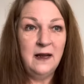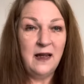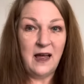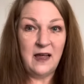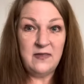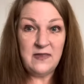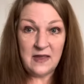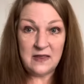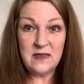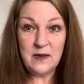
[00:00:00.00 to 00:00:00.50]

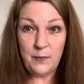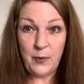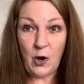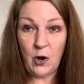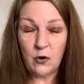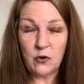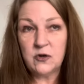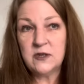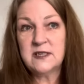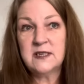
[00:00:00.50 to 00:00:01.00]
and then the
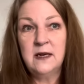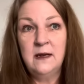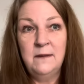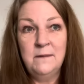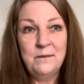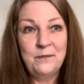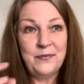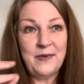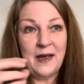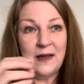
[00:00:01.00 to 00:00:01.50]
box,
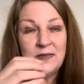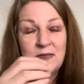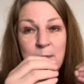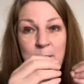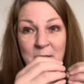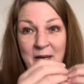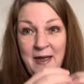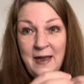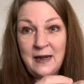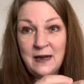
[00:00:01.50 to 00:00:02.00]
and the
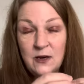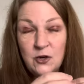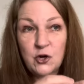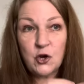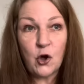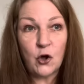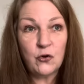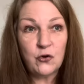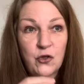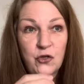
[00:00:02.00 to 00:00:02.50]
paint had
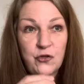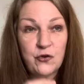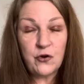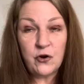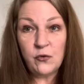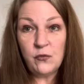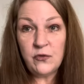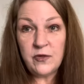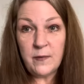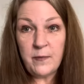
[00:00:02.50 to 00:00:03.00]
gone
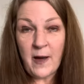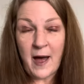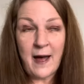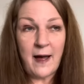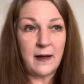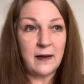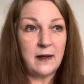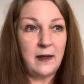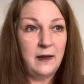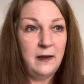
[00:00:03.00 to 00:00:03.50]
through the
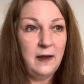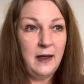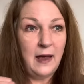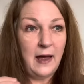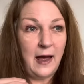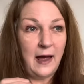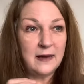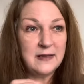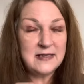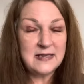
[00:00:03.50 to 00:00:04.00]
bag
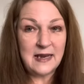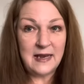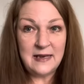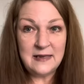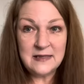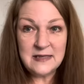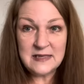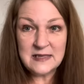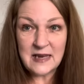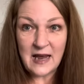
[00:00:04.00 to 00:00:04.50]
and
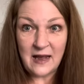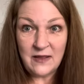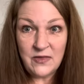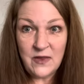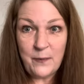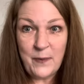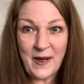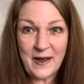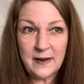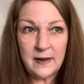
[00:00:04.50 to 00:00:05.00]
in and the
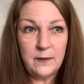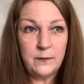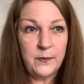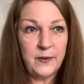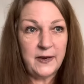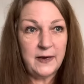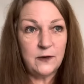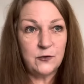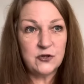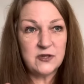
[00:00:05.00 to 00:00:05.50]
packing
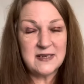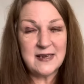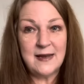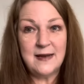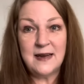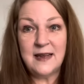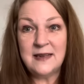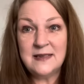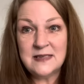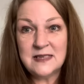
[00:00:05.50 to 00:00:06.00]
peanuts
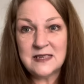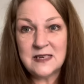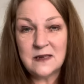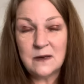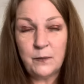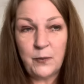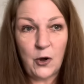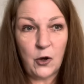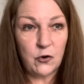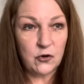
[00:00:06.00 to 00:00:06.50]
and into the
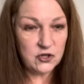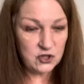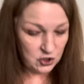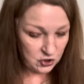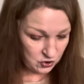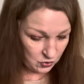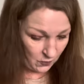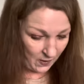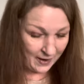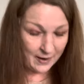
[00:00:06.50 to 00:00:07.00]
box.
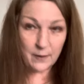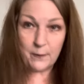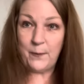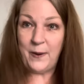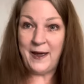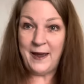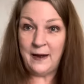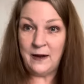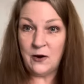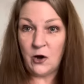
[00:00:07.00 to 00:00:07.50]
So I had
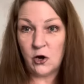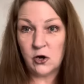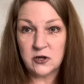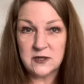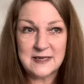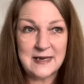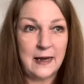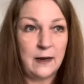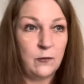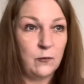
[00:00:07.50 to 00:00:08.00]
paint all
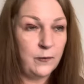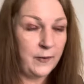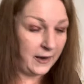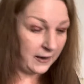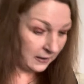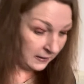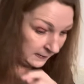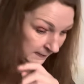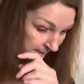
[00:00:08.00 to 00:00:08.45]
down me.